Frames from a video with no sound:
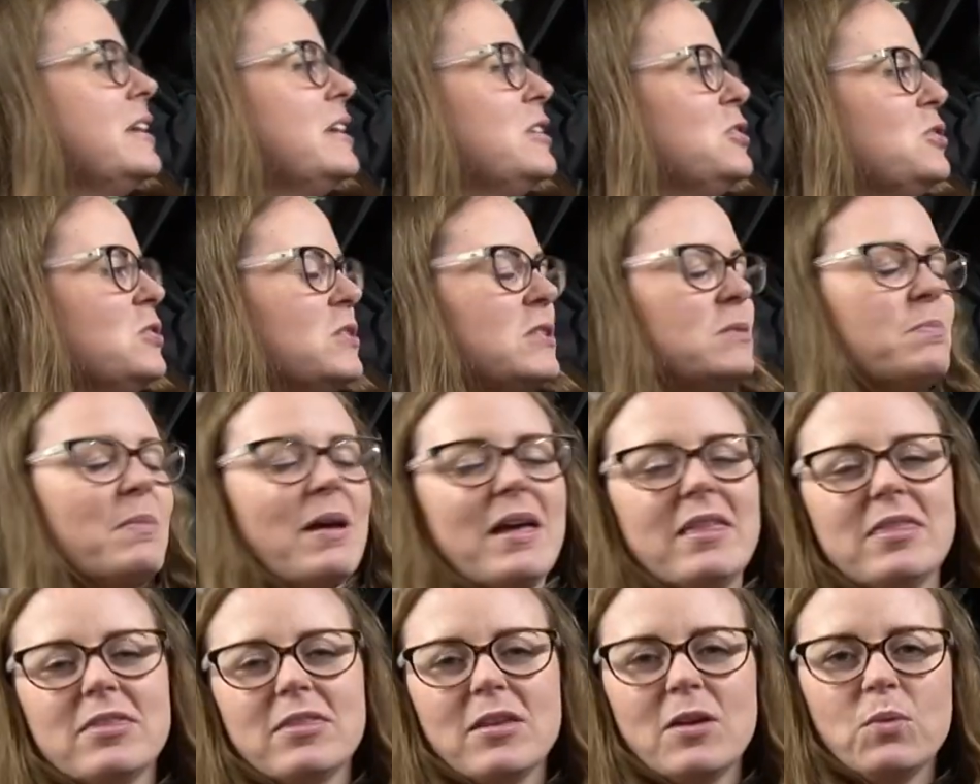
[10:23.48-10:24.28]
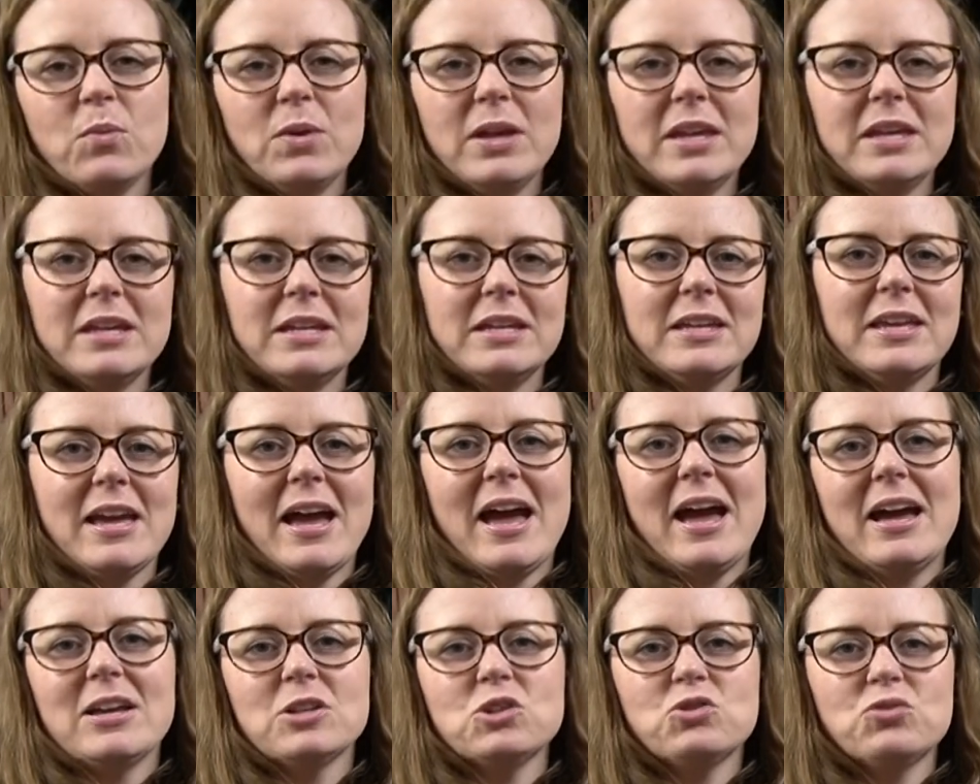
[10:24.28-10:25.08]
it just meant that we could get
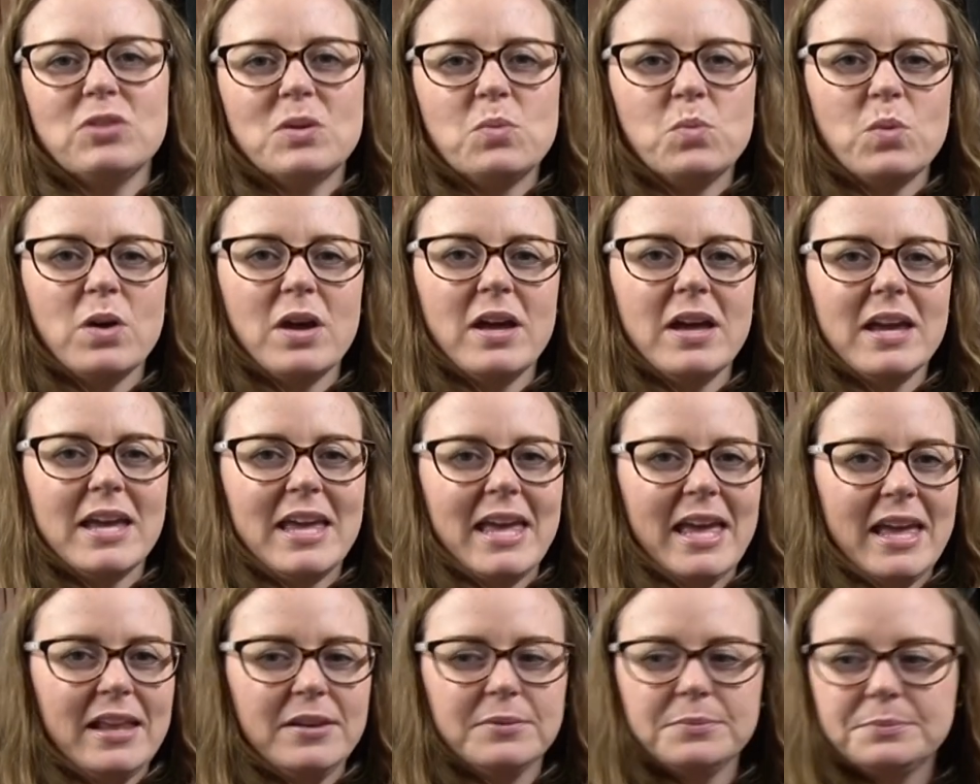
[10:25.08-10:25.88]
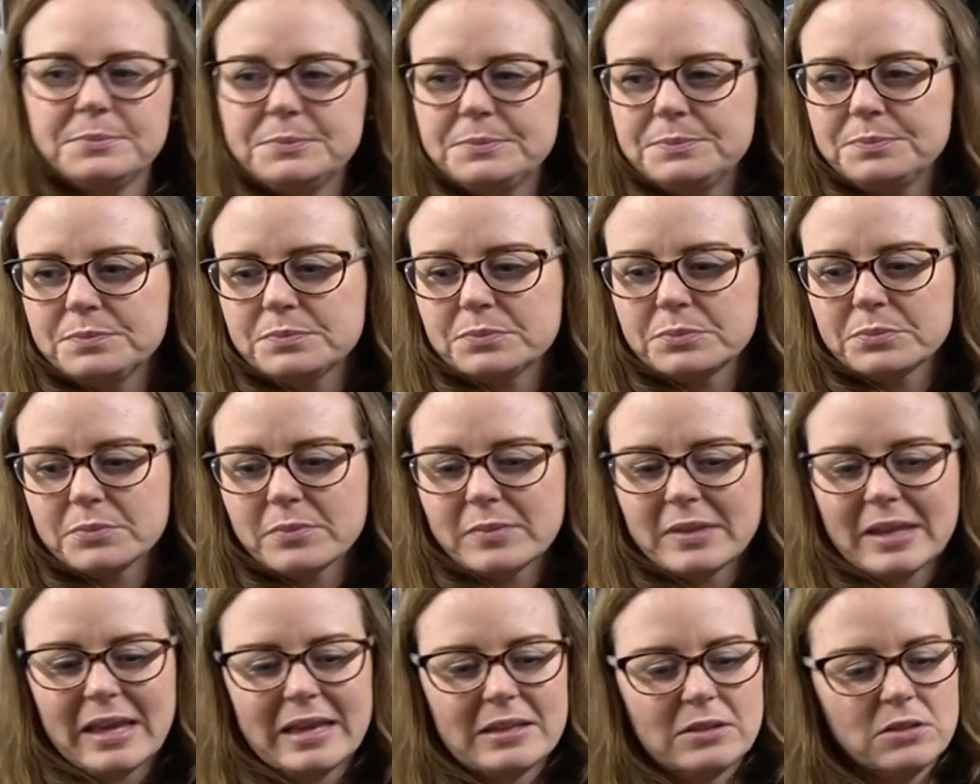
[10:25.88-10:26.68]
our strip work in
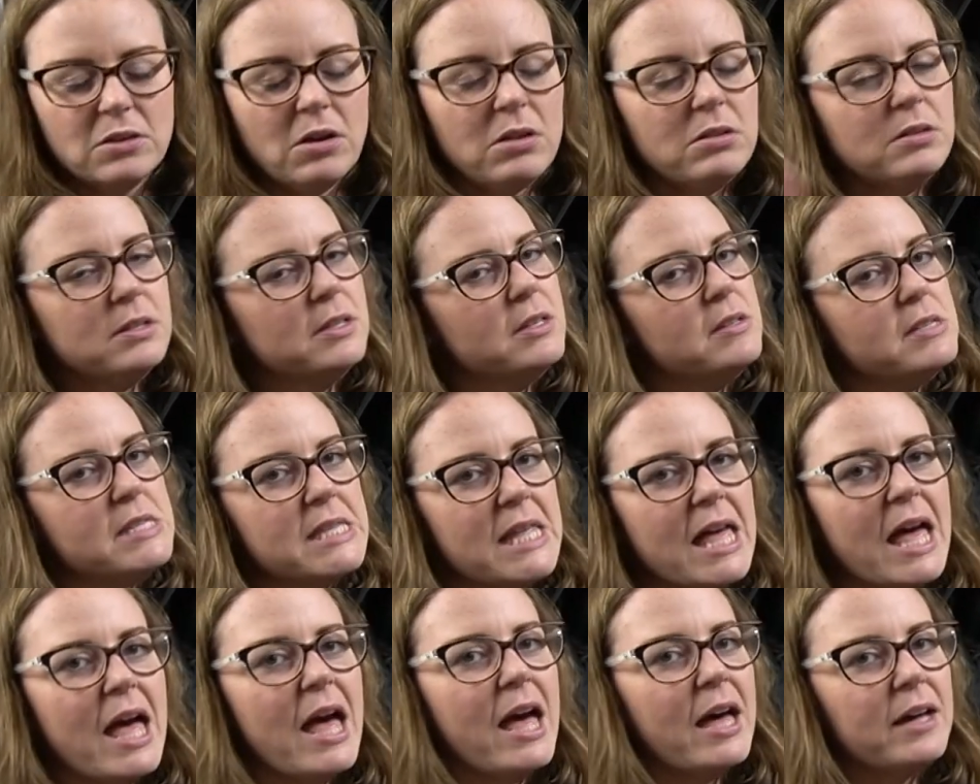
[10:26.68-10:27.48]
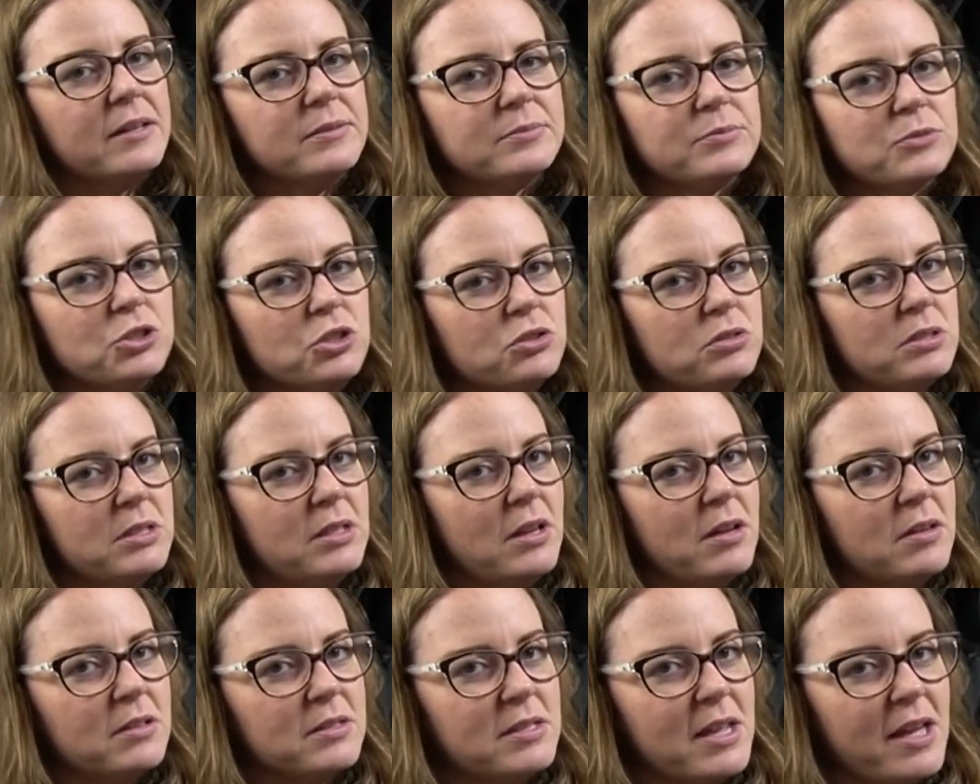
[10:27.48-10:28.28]
and not lose that during
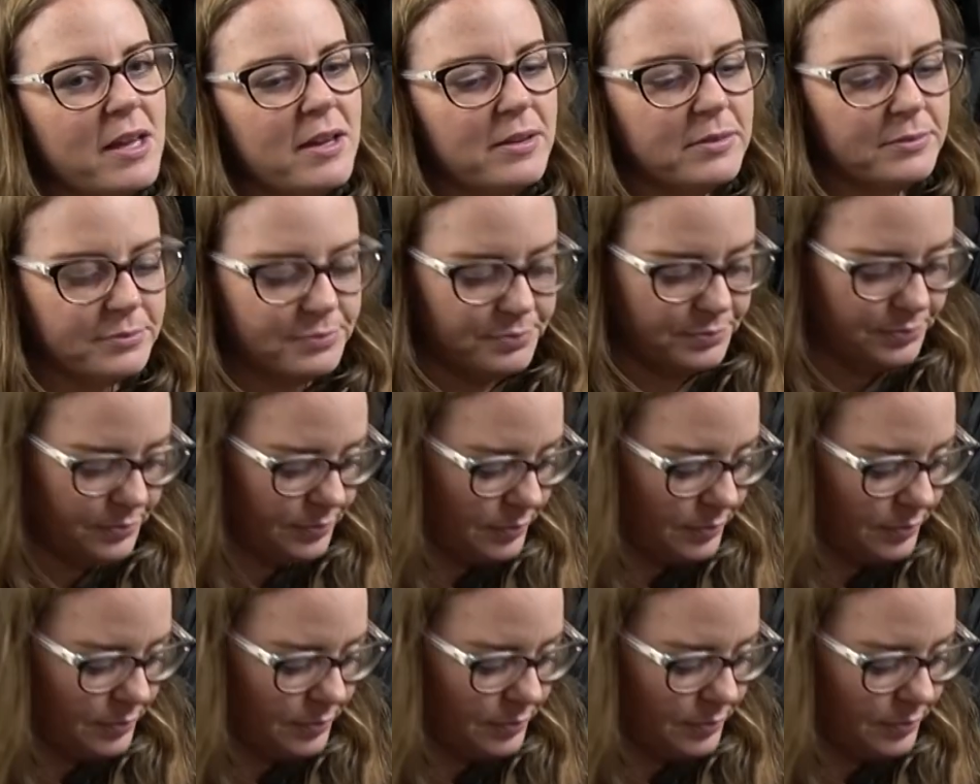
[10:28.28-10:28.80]
lockdown.